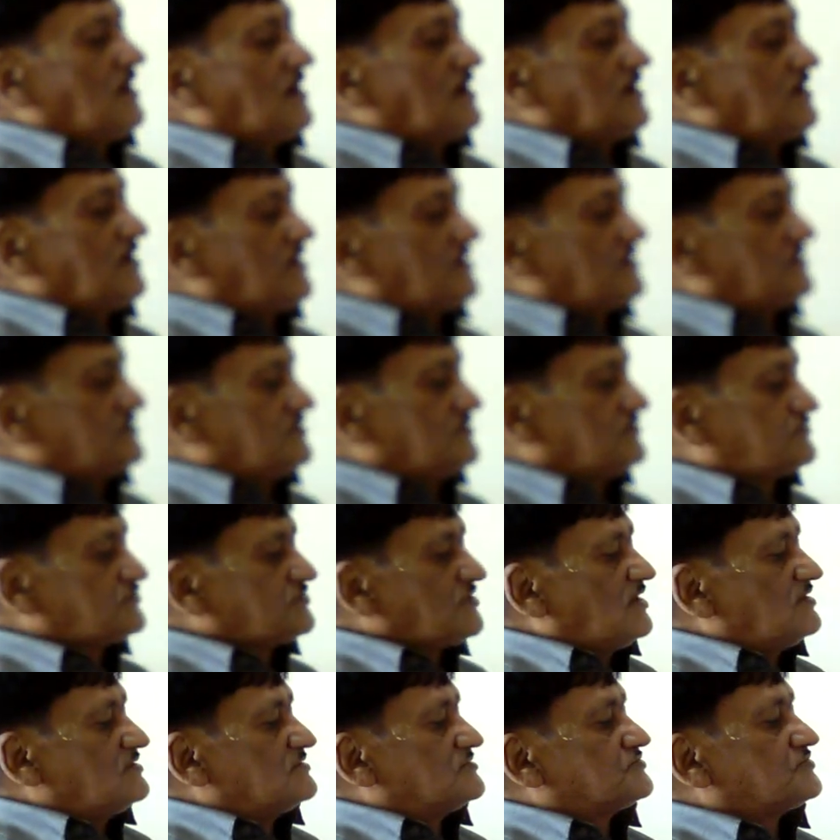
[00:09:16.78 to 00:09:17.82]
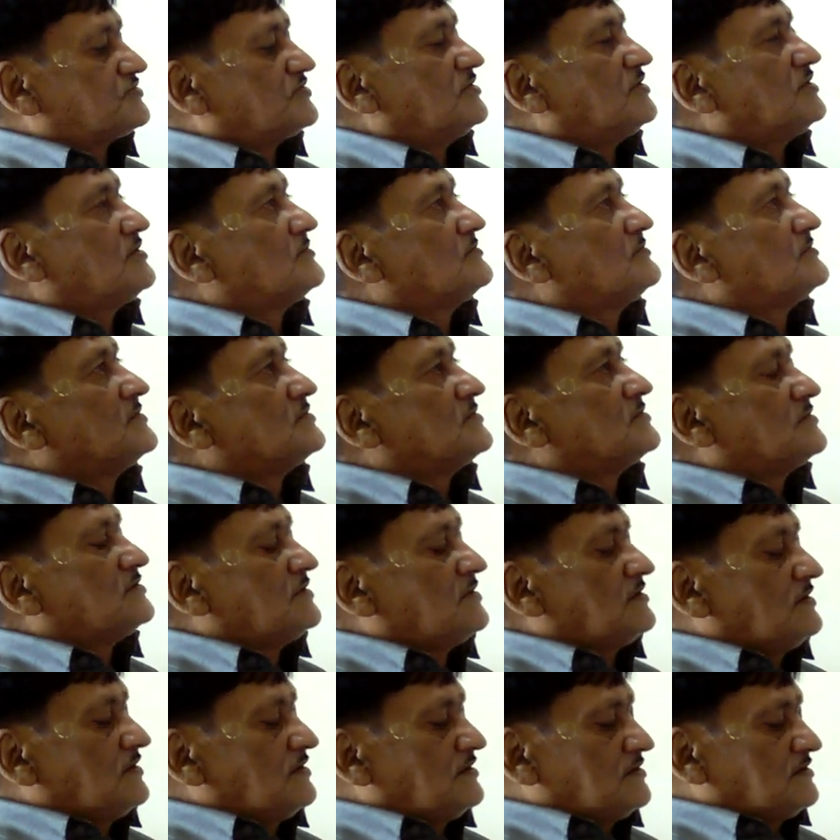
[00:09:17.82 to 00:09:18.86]
Under this also,
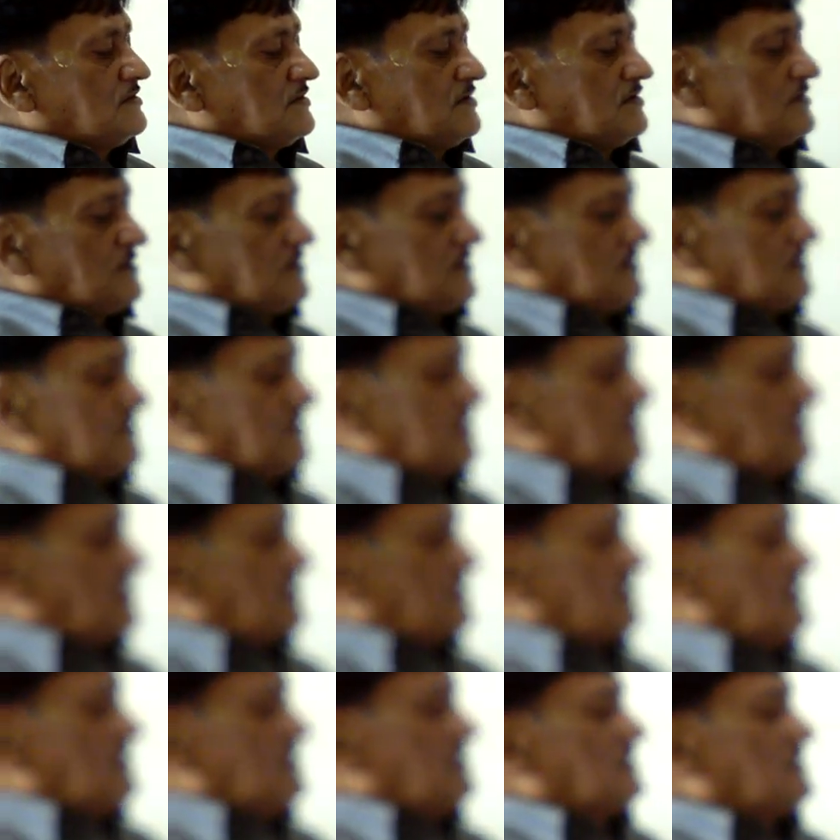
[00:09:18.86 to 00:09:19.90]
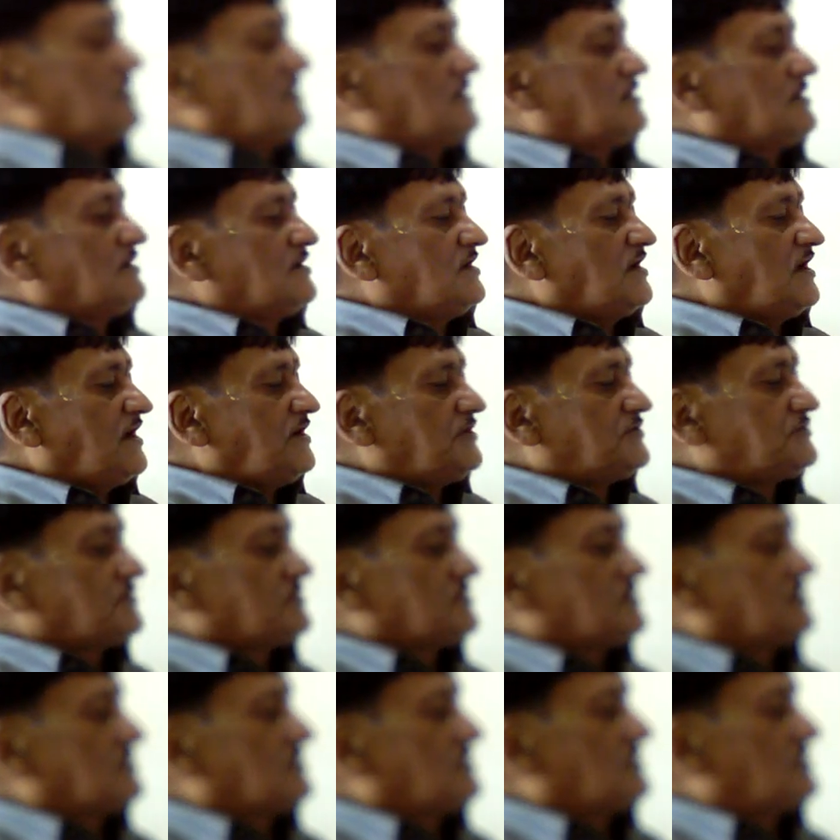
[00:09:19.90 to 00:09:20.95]
there are 8
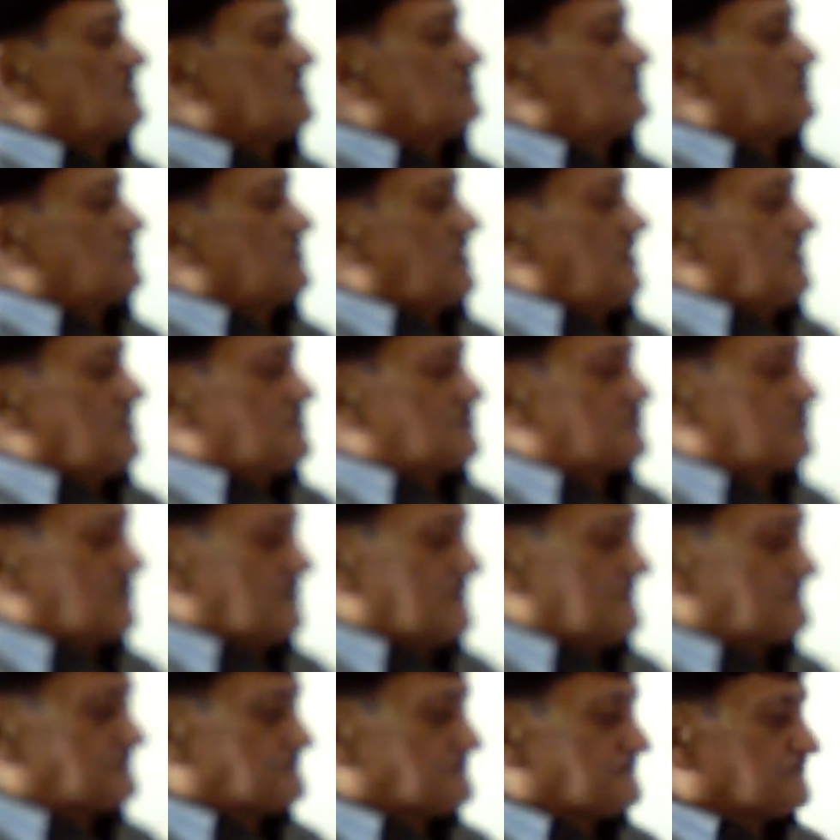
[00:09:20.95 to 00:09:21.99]
consonants